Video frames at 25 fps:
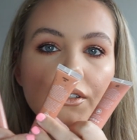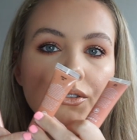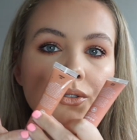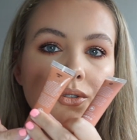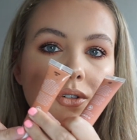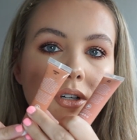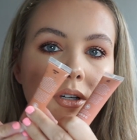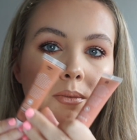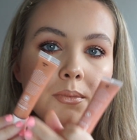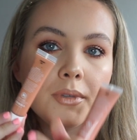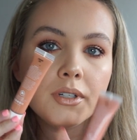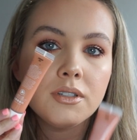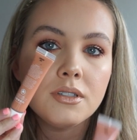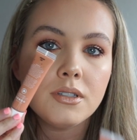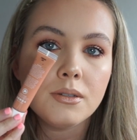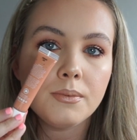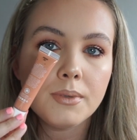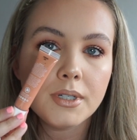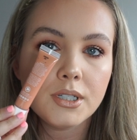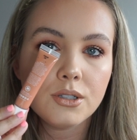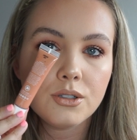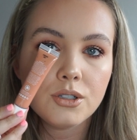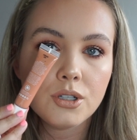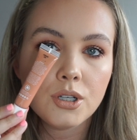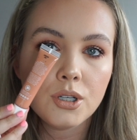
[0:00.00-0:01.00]
Dream On's a
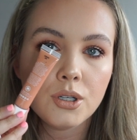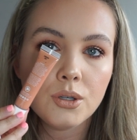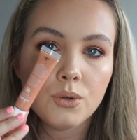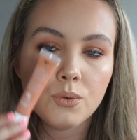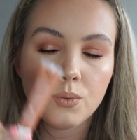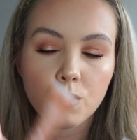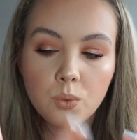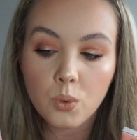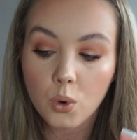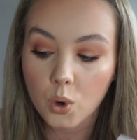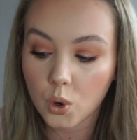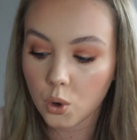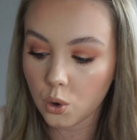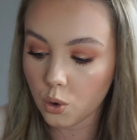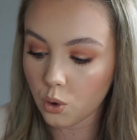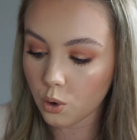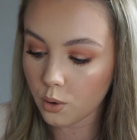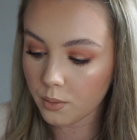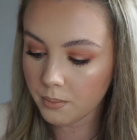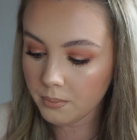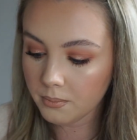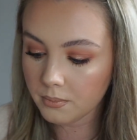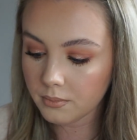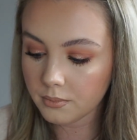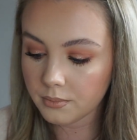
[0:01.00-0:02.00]
bit too
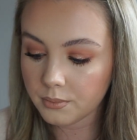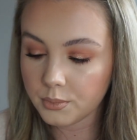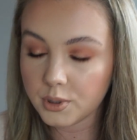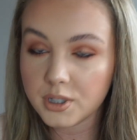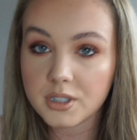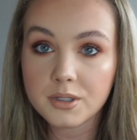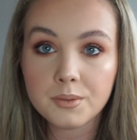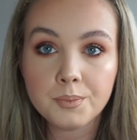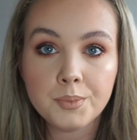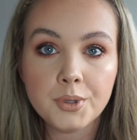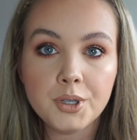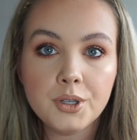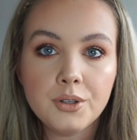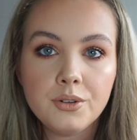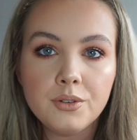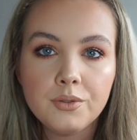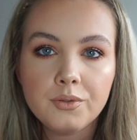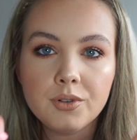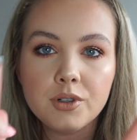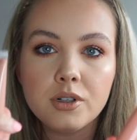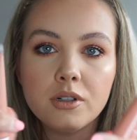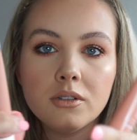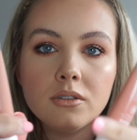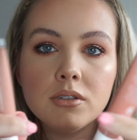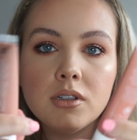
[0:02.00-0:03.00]
warm, but it's
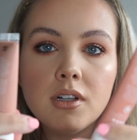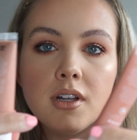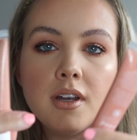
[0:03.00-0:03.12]
beautiful.